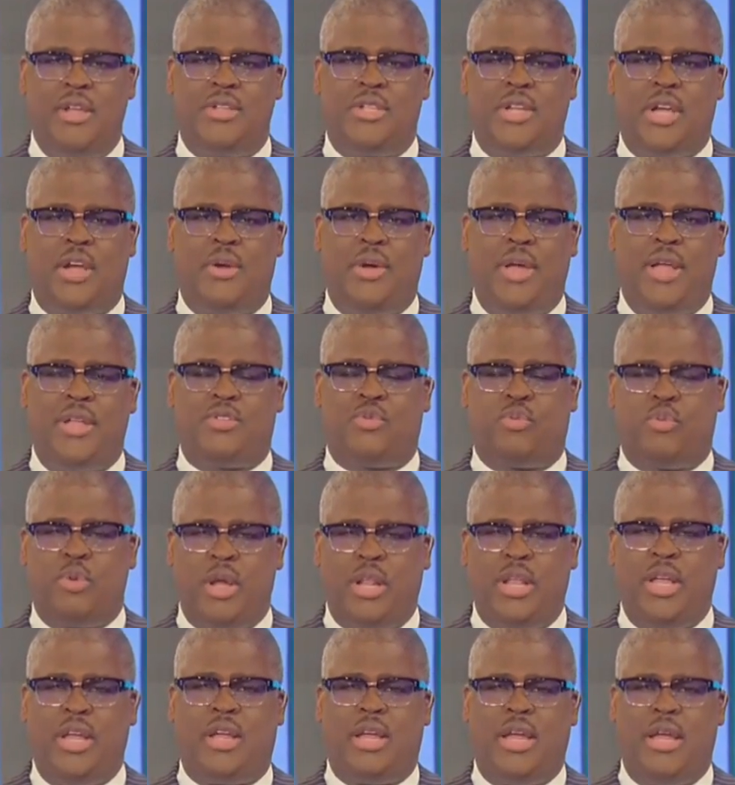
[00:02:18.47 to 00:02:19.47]
So it's
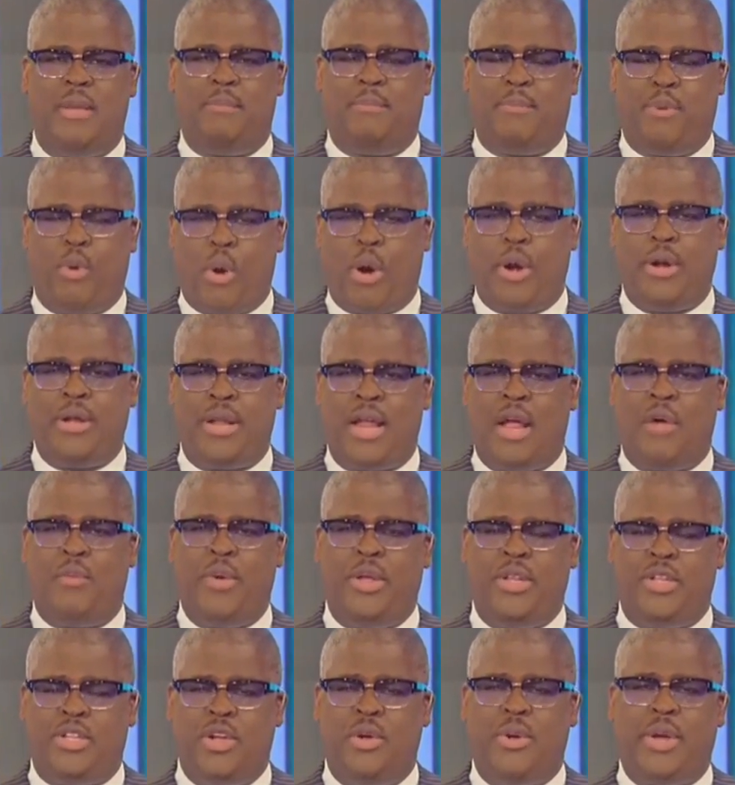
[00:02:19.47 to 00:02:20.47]
really important
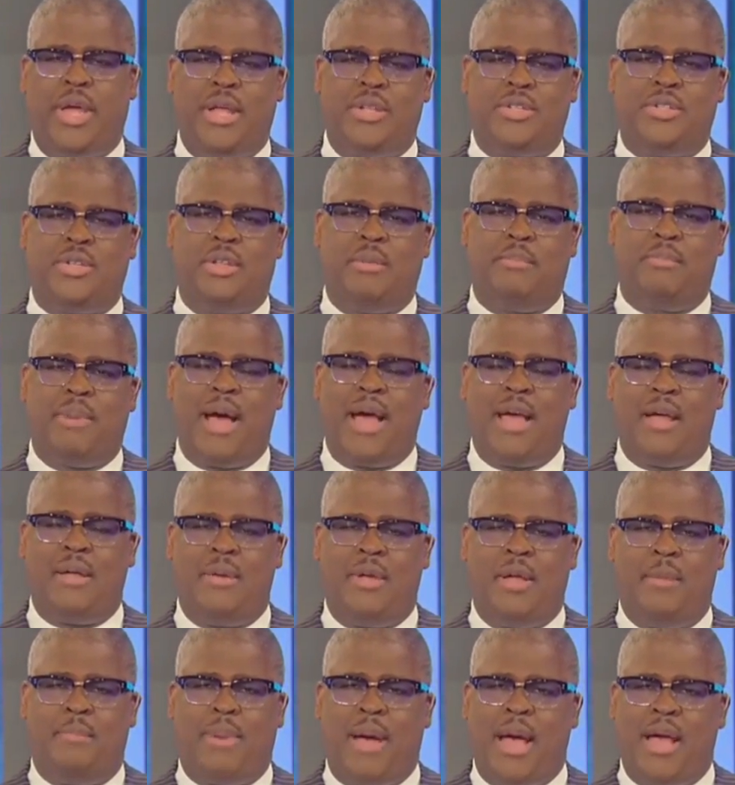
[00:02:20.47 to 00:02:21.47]
that we do get to the
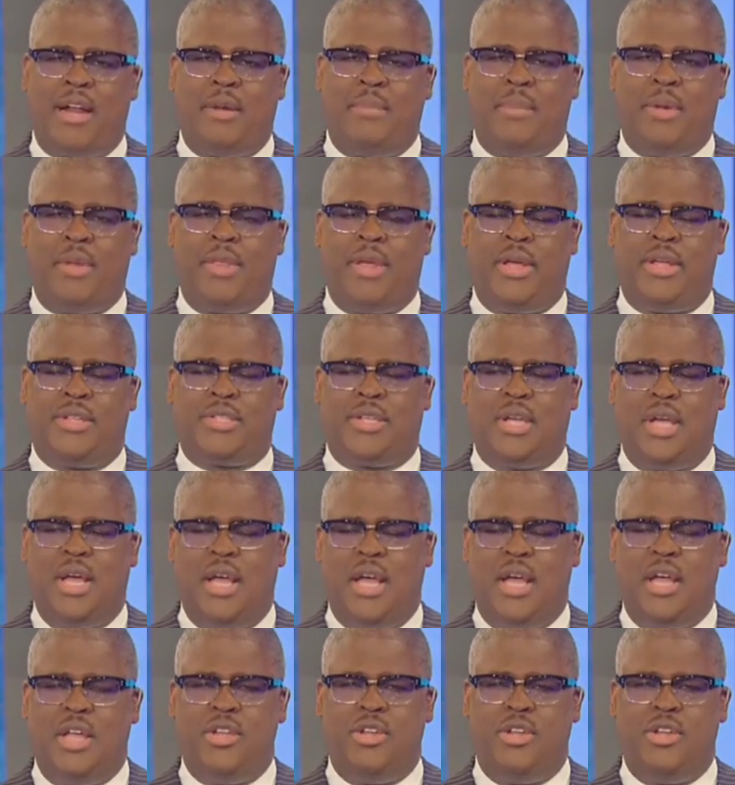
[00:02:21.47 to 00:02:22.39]
bottom of this.